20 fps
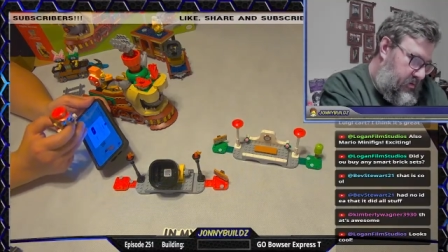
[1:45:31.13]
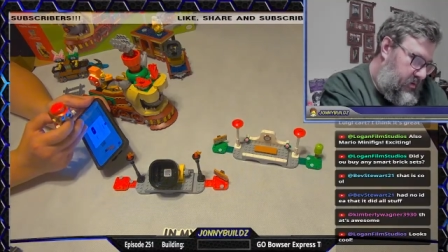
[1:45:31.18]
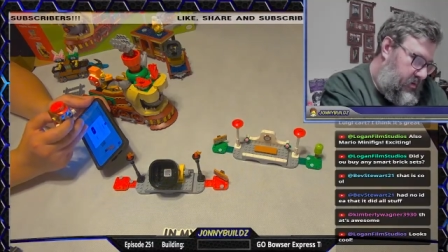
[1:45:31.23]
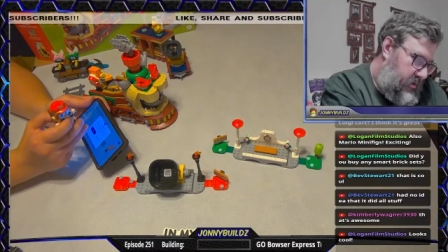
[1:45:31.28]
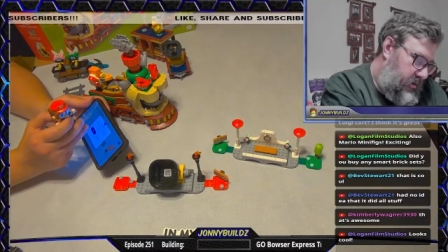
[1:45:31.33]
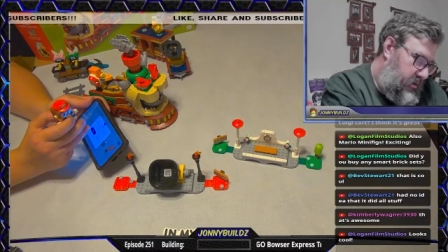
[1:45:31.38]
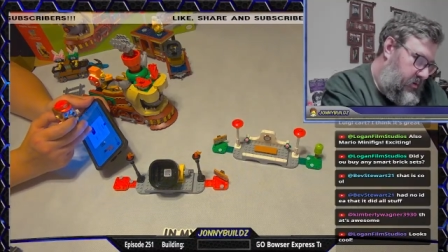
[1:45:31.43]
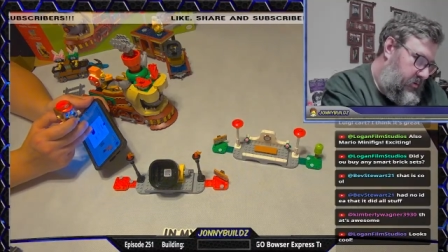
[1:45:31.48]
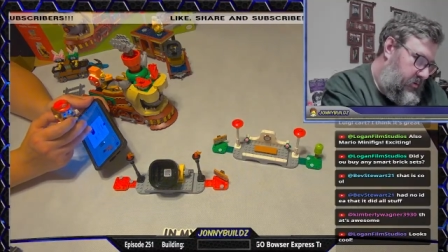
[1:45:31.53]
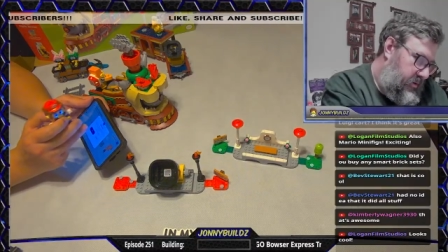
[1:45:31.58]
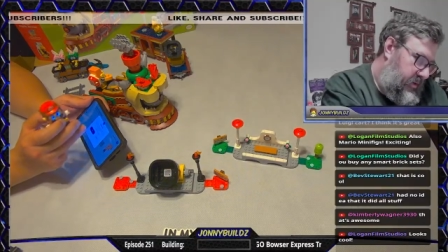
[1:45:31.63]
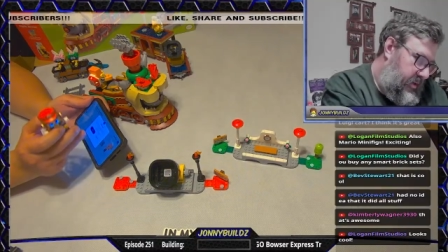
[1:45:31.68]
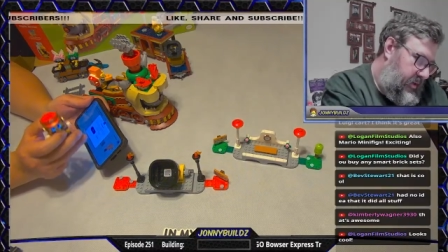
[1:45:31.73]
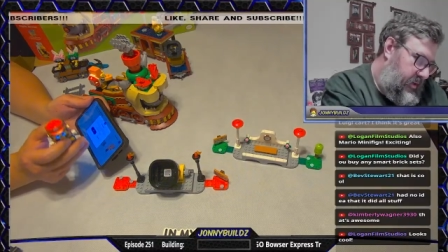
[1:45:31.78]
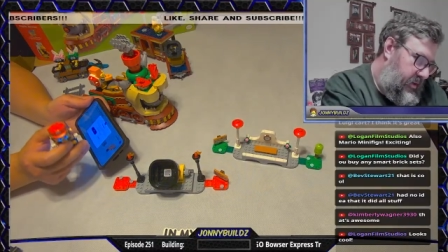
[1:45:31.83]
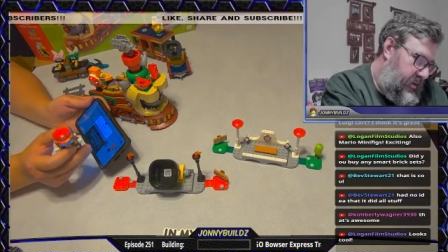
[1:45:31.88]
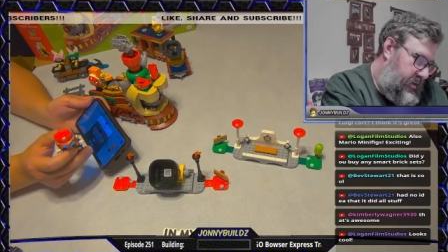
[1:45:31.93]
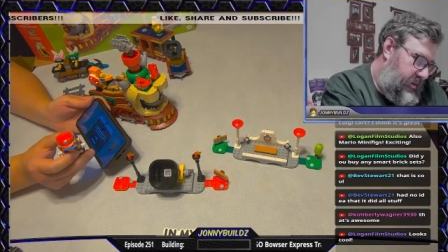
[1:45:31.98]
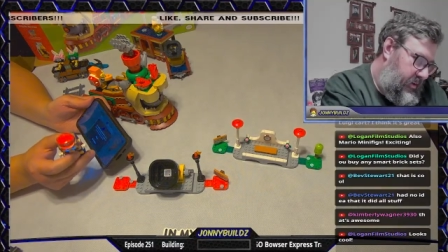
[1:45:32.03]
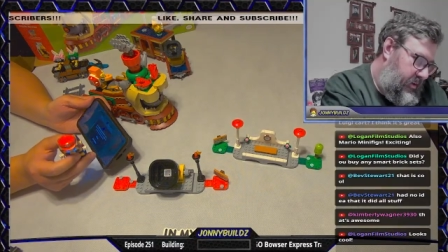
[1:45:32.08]

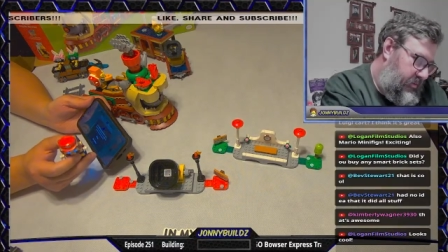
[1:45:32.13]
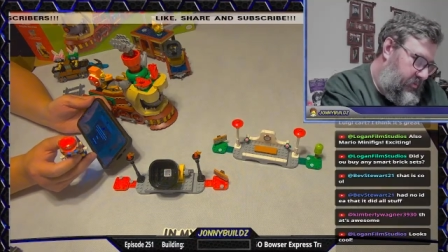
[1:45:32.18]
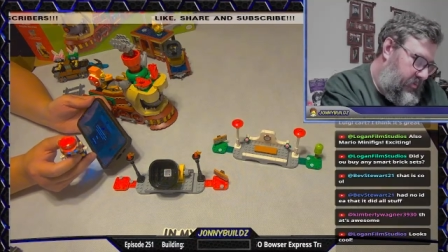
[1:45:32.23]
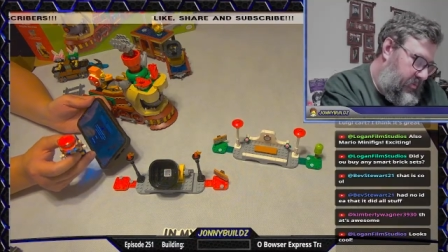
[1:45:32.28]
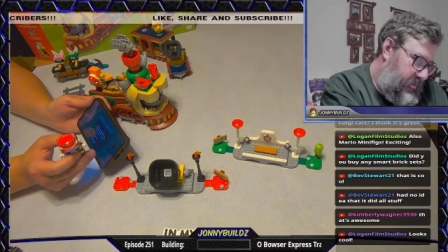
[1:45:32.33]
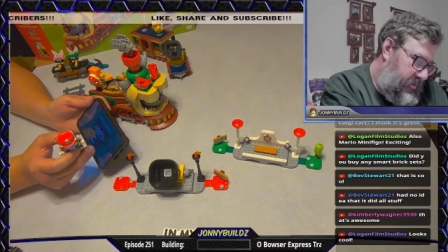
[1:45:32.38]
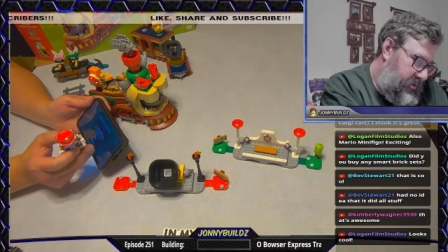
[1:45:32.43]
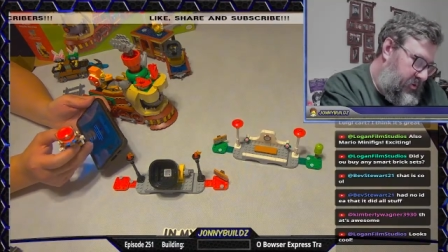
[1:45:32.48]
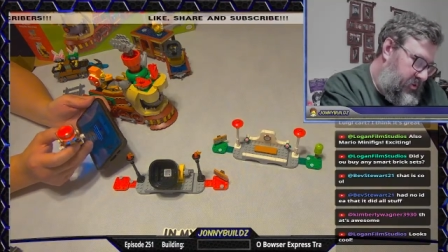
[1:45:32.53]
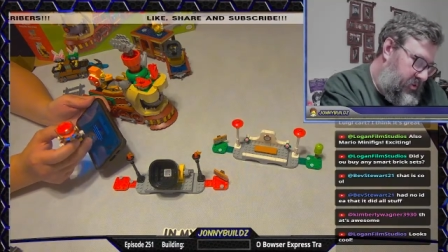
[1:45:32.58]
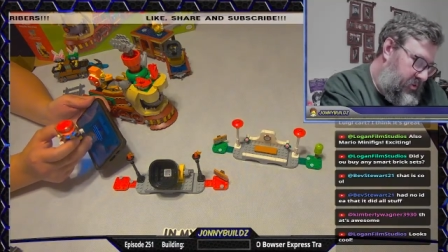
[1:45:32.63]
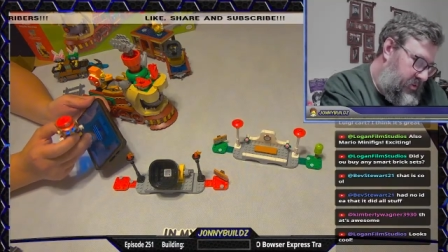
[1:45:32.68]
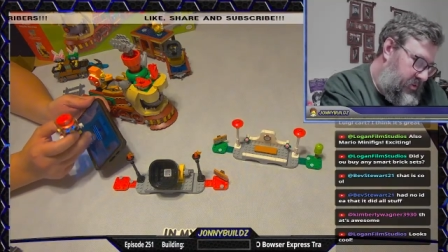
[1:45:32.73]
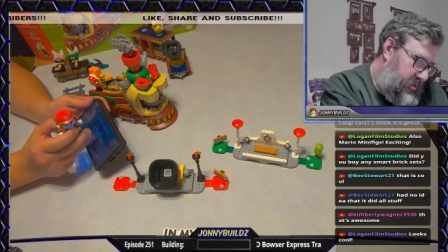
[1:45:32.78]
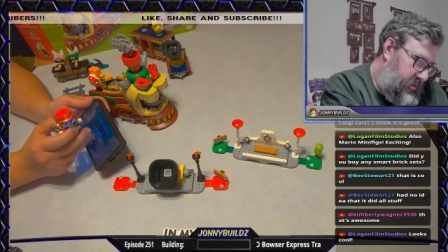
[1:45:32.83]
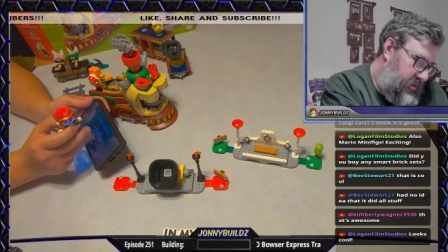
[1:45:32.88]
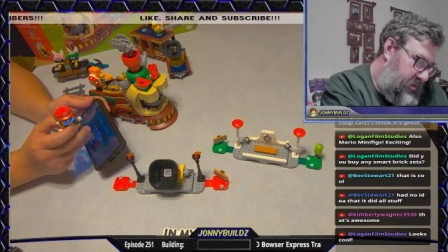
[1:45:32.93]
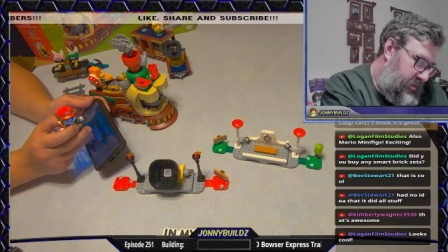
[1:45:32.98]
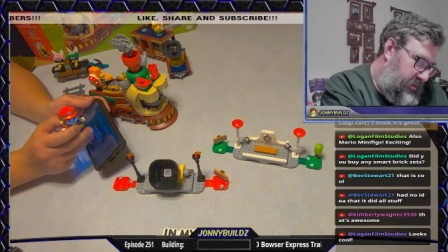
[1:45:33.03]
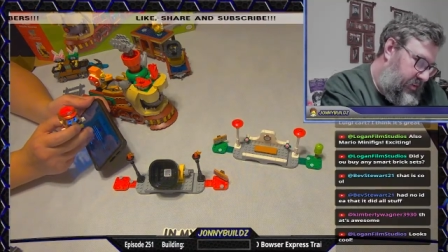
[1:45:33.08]
Okay, I give permission.
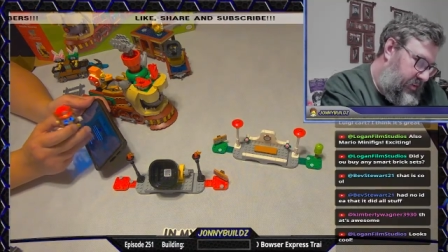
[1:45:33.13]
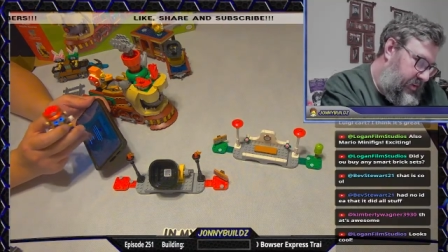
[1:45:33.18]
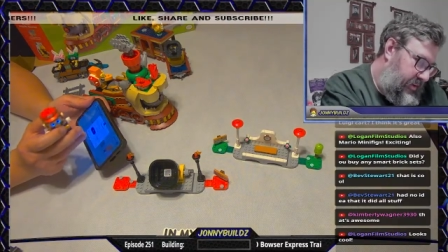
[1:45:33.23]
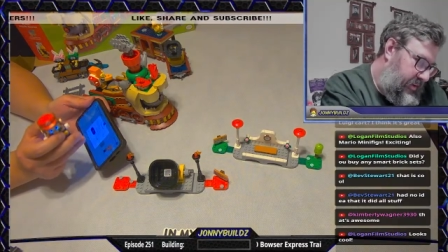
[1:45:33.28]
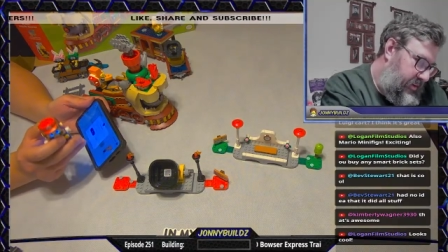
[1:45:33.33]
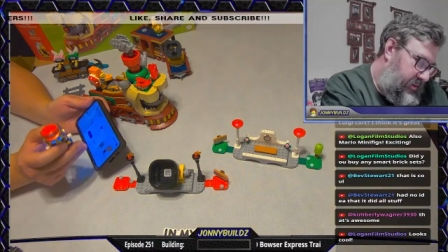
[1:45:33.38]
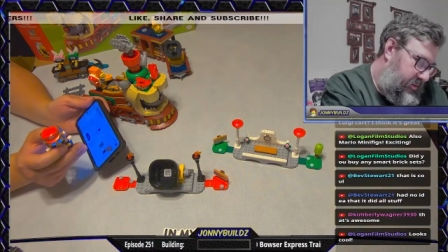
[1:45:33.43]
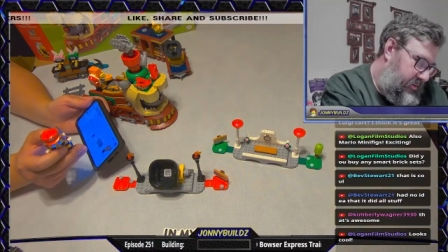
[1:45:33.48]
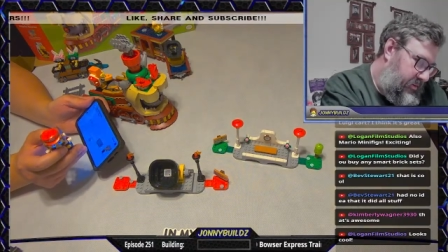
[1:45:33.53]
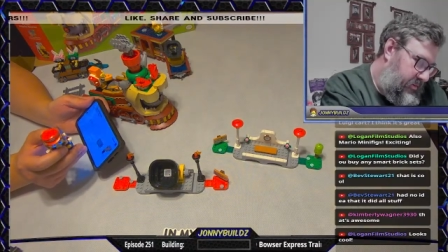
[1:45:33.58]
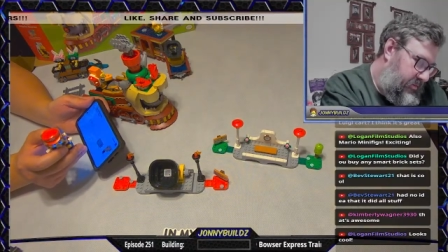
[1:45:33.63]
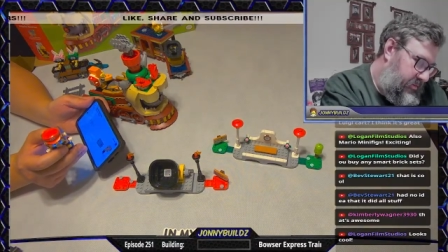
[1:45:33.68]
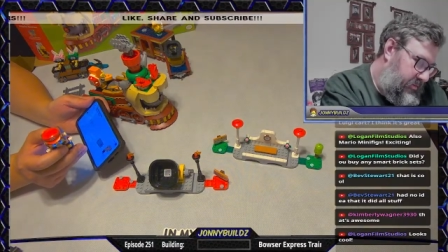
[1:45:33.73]
Allow.